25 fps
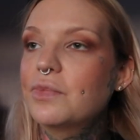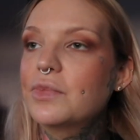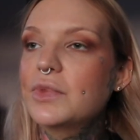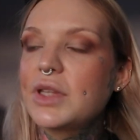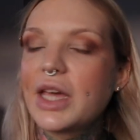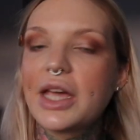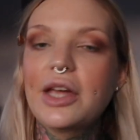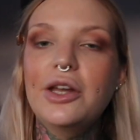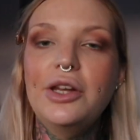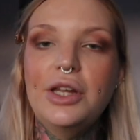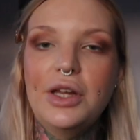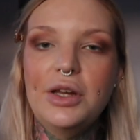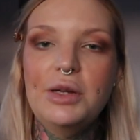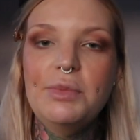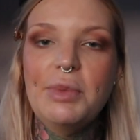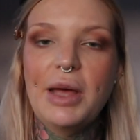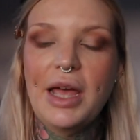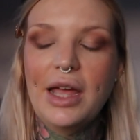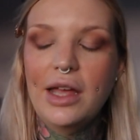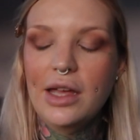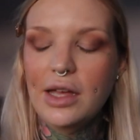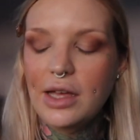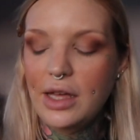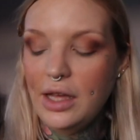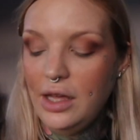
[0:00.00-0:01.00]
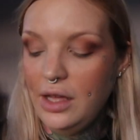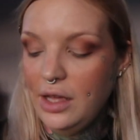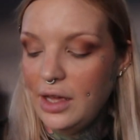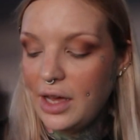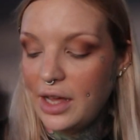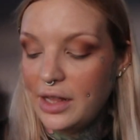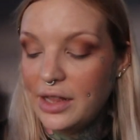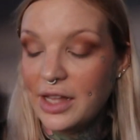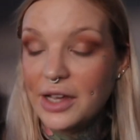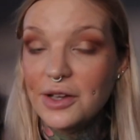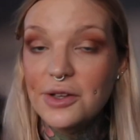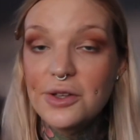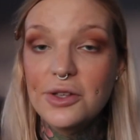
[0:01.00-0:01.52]
like a nude pink,
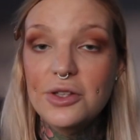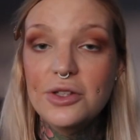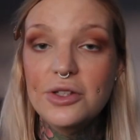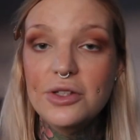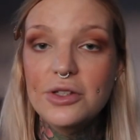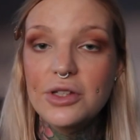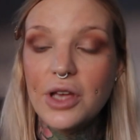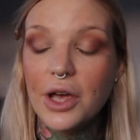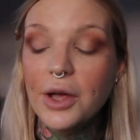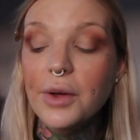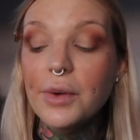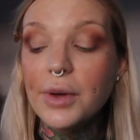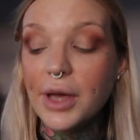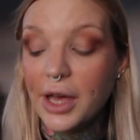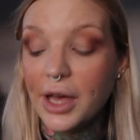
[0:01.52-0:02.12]
and they are so